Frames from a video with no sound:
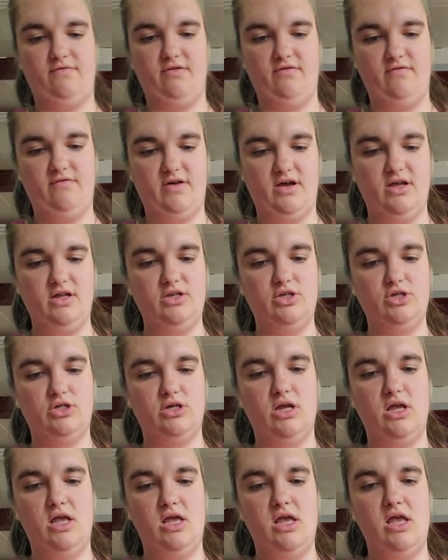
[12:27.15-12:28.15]
fudge.
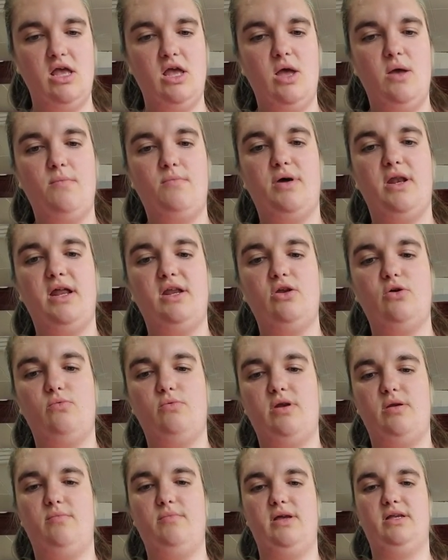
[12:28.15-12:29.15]
But I don't want to
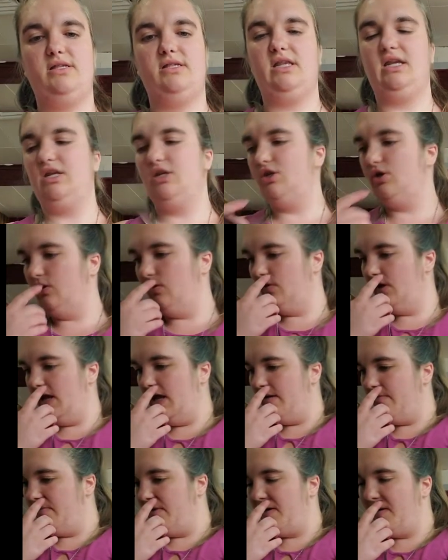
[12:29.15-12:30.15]
mix it in too deep.